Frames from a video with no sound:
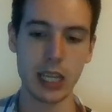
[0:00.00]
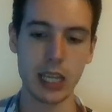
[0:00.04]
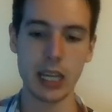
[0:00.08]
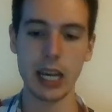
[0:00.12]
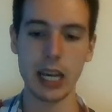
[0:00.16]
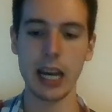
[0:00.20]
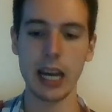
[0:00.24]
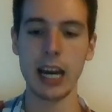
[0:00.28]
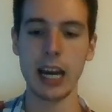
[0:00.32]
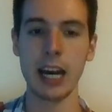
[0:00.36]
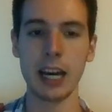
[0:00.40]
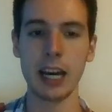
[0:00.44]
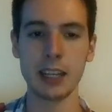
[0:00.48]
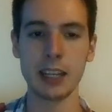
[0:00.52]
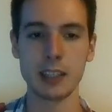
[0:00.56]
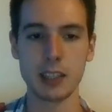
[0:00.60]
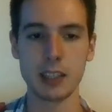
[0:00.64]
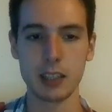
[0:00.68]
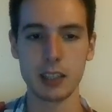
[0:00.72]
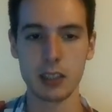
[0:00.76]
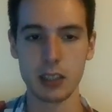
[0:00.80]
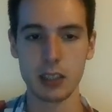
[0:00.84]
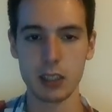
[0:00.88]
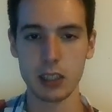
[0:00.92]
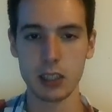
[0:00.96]
And
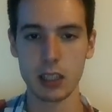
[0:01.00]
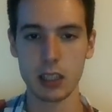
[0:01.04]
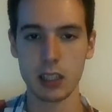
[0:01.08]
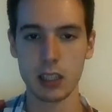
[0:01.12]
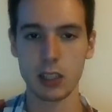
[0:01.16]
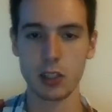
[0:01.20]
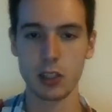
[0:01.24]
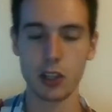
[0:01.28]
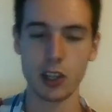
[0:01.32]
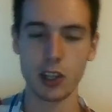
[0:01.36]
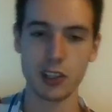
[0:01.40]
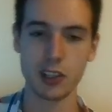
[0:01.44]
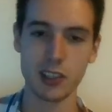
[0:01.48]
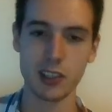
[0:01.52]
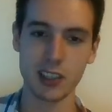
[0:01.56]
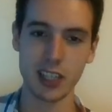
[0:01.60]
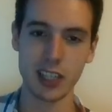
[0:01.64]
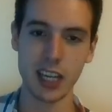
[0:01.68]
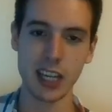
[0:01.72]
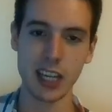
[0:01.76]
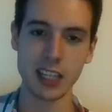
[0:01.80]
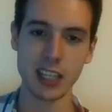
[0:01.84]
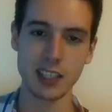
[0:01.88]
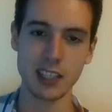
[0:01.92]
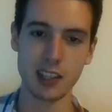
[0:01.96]
just in
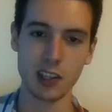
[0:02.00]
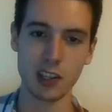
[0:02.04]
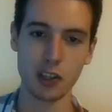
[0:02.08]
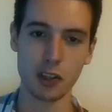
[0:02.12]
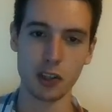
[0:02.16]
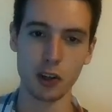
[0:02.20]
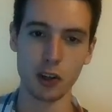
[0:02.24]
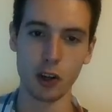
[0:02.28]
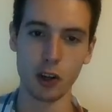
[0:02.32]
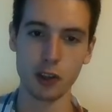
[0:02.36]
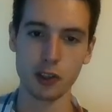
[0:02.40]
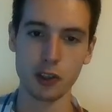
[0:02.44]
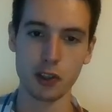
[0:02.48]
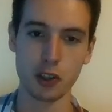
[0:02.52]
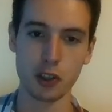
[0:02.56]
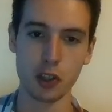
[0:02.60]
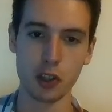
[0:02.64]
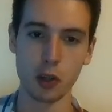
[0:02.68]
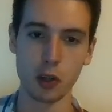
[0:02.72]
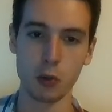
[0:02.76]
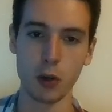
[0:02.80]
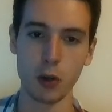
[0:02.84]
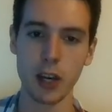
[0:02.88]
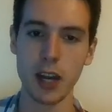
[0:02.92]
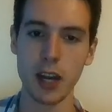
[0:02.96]
case, I should also
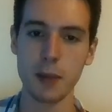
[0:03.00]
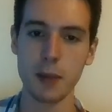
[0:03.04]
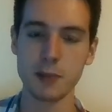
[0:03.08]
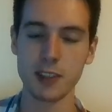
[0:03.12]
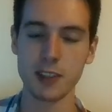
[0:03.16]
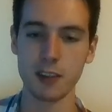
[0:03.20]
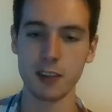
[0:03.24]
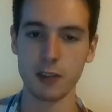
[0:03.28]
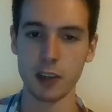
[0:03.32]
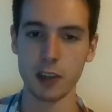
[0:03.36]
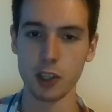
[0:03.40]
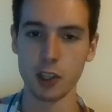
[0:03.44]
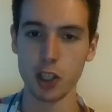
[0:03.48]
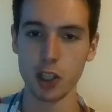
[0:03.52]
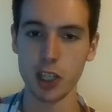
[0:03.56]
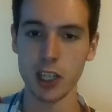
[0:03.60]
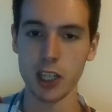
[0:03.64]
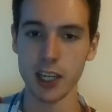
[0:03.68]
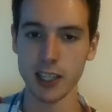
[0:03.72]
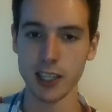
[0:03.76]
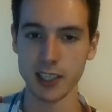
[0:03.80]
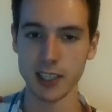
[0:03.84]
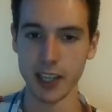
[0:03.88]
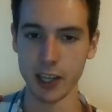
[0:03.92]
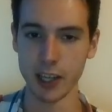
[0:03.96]
show what happens after g
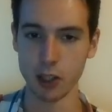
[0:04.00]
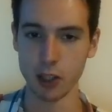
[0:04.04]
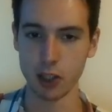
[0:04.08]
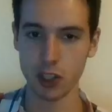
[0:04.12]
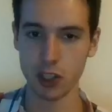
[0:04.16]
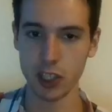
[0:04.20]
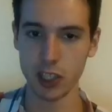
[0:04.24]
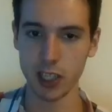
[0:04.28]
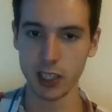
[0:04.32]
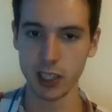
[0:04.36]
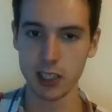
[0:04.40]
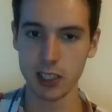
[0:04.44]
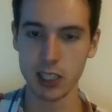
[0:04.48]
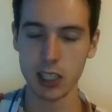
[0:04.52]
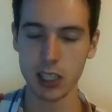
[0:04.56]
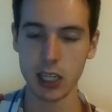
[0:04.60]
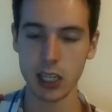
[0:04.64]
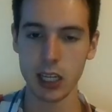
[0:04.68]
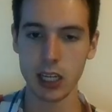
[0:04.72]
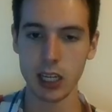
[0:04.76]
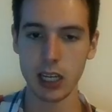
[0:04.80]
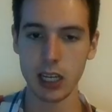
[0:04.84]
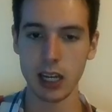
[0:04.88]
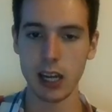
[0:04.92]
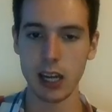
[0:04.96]
takes h6.
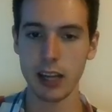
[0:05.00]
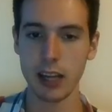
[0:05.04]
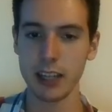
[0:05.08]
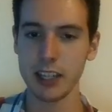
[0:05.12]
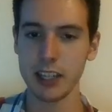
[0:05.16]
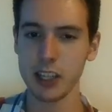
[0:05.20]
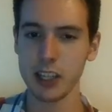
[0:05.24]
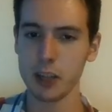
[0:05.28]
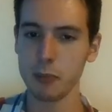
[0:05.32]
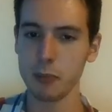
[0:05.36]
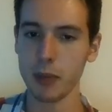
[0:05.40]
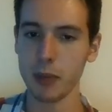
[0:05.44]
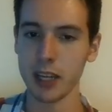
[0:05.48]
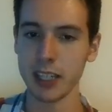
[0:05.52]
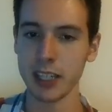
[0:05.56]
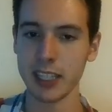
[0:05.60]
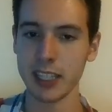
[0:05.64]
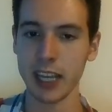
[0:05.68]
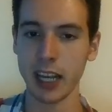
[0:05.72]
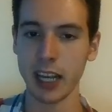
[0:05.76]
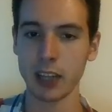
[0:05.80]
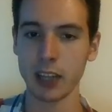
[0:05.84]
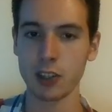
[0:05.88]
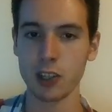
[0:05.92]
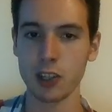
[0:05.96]
Here my
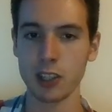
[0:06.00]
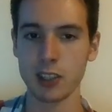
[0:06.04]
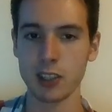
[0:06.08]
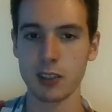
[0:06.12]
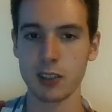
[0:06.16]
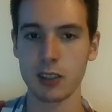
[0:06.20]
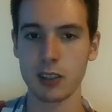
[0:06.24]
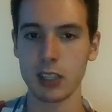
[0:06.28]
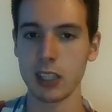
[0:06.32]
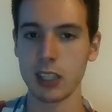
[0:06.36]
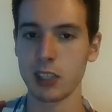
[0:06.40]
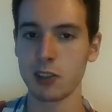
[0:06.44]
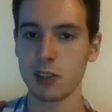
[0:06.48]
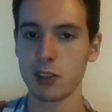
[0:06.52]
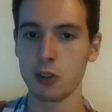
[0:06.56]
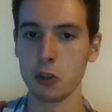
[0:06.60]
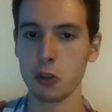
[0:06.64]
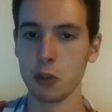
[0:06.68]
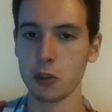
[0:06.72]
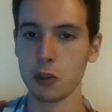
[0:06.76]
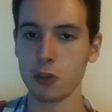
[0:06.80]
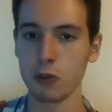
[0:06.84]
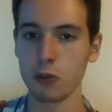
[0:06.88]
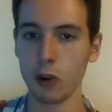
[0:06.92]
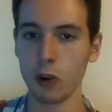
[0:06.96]
attack just is too
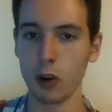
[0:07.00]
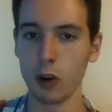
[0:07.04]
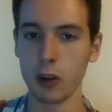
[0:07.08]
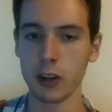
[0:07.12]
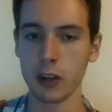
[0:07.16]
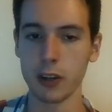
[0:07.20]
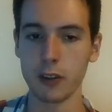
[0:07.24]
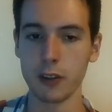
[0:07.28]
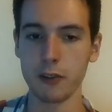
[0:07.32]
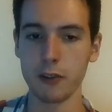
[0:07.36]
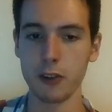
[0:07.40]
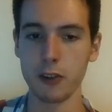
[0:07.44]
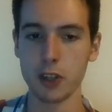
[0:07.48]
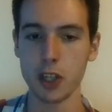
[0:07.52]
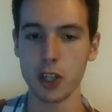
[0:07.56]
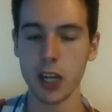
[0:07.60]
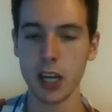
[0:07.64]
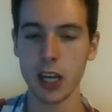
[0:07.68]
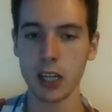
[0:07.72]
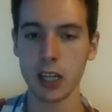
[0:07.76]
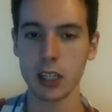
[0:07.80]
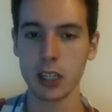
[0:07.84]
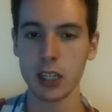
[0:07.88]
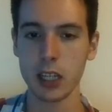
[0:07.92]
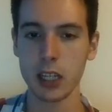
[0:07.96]
strong. I give a
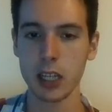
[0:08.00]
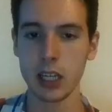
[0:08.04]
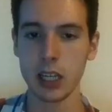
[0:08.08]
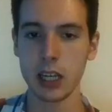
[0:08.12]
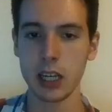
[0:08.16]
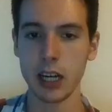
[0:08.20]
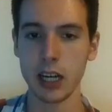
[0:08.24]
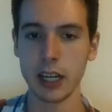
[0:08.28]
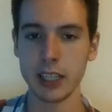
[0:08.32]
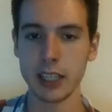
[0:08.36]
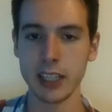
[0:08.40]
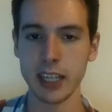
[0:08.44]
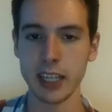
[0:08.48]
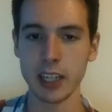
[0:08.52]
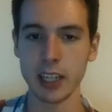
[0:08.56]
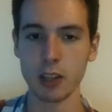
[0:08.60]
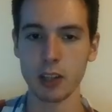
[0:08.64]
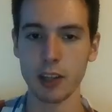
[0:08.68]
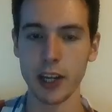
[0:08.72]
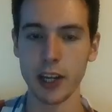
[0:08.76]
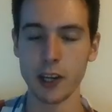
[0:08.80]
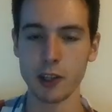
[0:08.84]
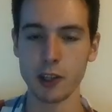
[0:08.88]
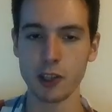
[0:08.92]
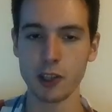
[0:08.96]
check, I take on
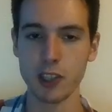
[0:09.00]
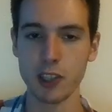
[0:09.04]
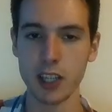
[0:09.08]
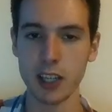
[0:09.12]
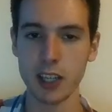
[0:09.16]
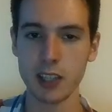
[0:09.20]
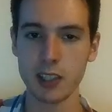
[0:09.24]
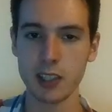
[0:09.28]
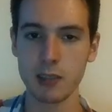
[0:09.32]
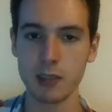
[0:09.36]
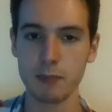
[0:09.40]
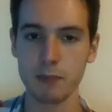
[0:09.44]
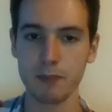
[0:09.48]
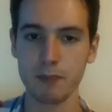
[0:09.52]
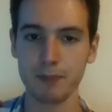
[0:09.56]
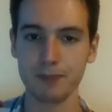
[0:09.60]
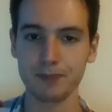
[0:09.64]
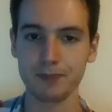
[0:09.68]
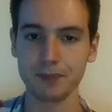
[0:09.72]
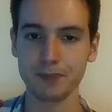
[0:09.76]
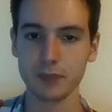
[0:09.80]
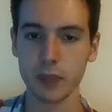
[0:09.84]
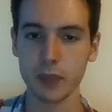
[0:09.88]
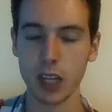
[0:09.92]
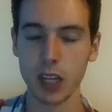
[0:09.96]
h6,
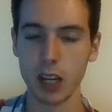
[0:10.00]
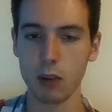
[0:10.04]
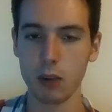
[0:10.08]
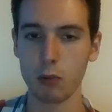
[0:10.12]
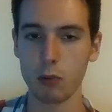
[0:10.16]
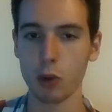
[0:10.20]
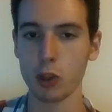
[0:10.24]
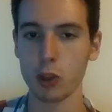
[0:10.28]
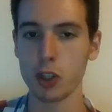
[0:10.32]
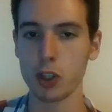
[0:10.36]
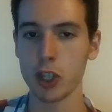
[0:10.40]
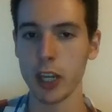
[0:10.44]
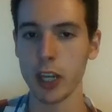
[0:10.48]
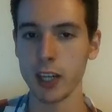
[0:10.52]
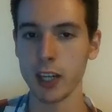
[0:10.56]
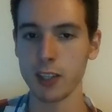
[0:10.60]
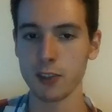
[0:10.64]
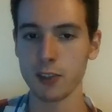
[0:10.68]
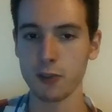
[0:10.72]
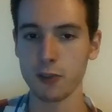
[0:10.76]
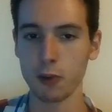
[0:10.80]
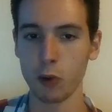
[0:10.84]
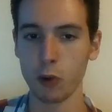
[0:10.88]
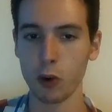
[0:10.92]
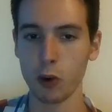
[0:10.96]
rook g8
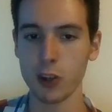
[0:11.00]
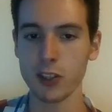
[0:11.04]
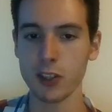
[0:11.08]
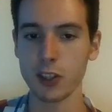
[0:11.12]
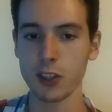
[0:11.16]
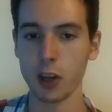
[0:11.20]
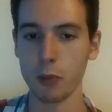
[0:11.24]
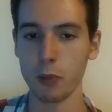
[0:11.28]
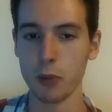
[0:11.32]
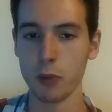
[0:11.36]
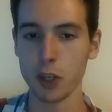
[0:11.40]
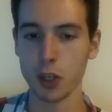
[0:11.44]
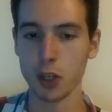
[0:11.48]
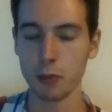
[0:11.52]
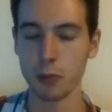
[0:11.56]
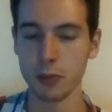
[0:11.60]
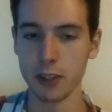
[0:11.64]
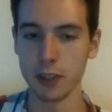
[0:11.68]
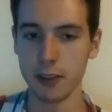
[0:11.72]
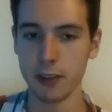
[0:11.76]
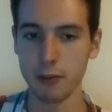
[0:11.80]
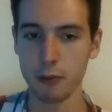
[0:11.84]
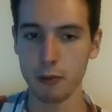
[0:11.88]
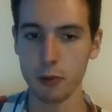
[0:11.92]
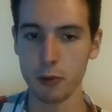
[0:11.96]
is forced, now bishop
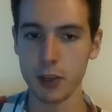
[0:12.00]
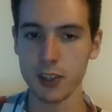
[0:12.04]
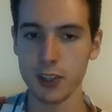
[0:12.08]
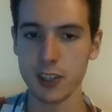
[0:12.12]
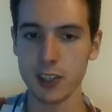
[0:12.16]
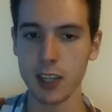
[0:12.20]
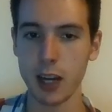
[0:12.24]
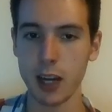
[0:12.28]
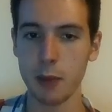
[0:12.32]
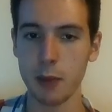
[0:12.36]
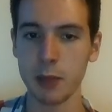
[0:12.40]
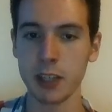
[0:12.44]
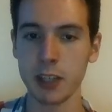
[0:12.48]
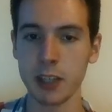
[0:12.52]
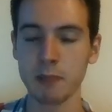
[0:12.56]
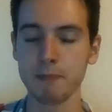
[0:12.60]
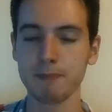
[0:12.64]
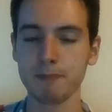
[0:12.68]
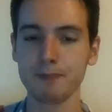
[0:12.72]
d3 is coming.